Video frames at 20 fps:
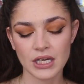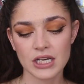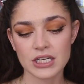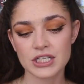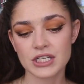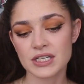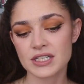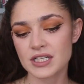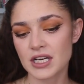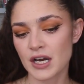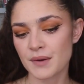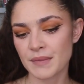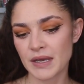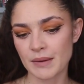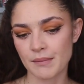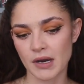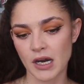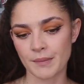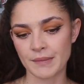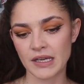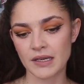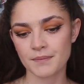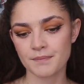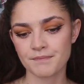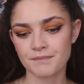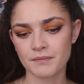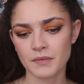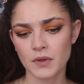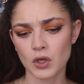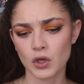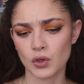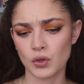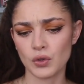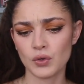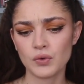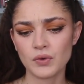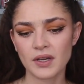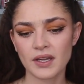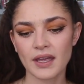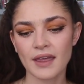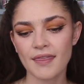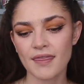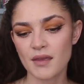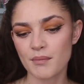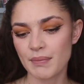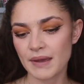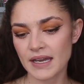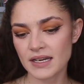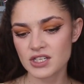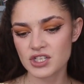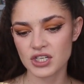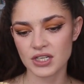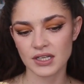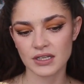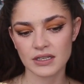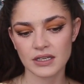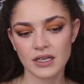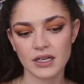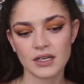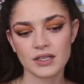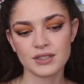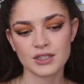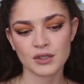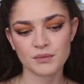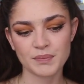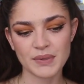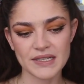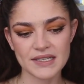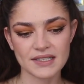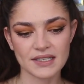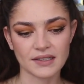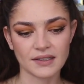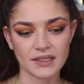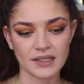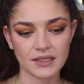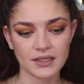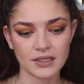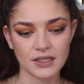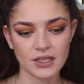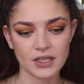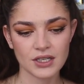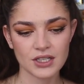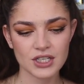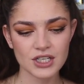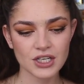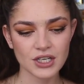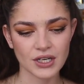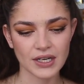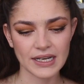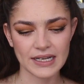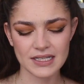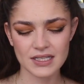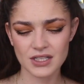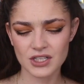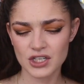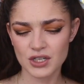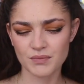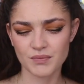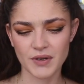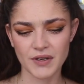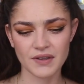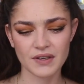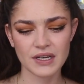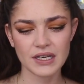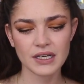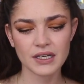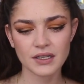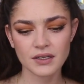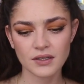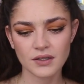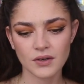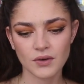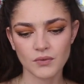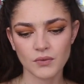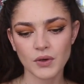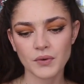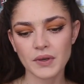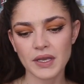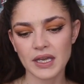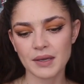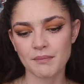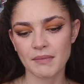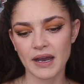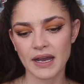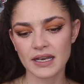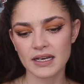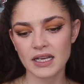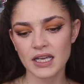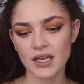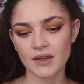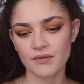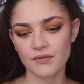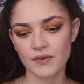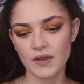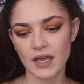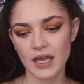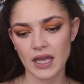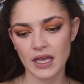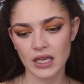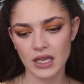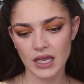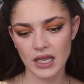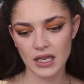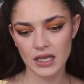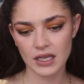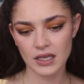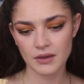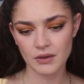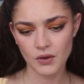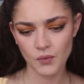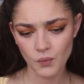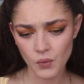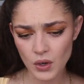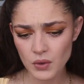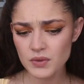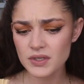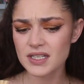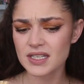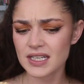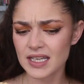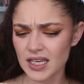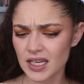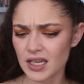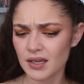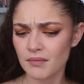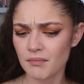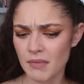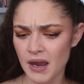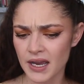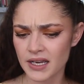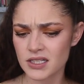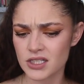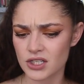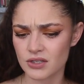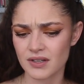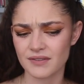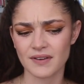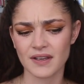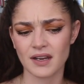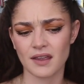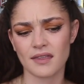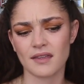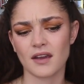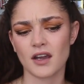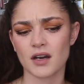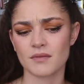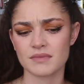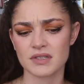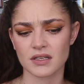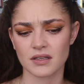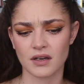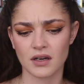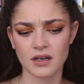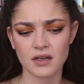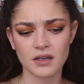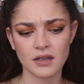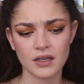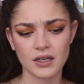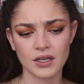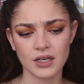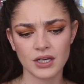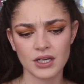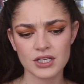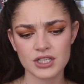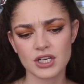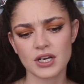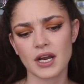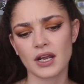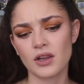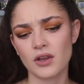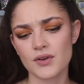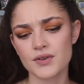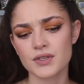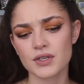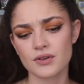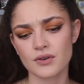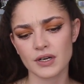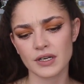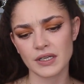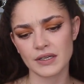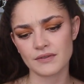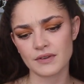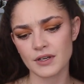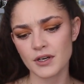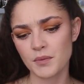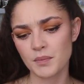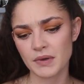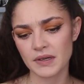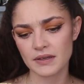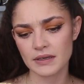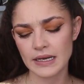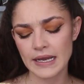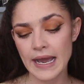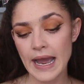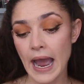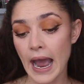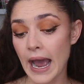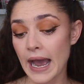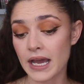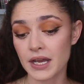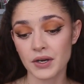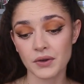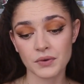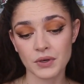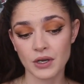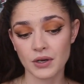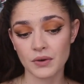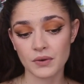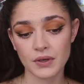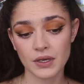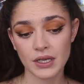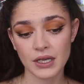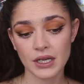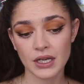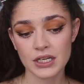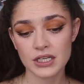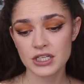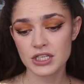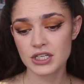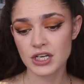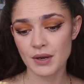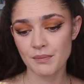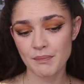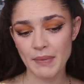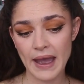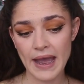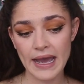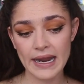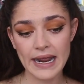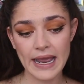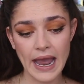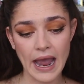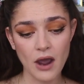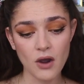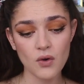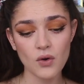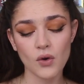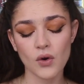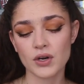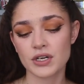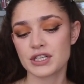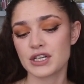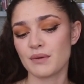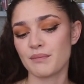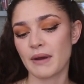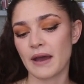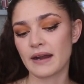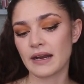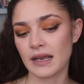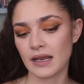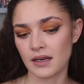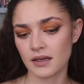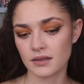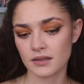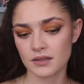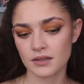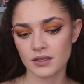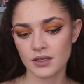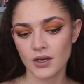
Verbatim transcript: She's coming, Mommy. Who? The Banshee. Don't be silly. Sure, isn't your brother here? Won't he mind if... Won't he mind you if anything comes along? Should I close the door or leave it open? I don't know. Shut bad out or shut bad in.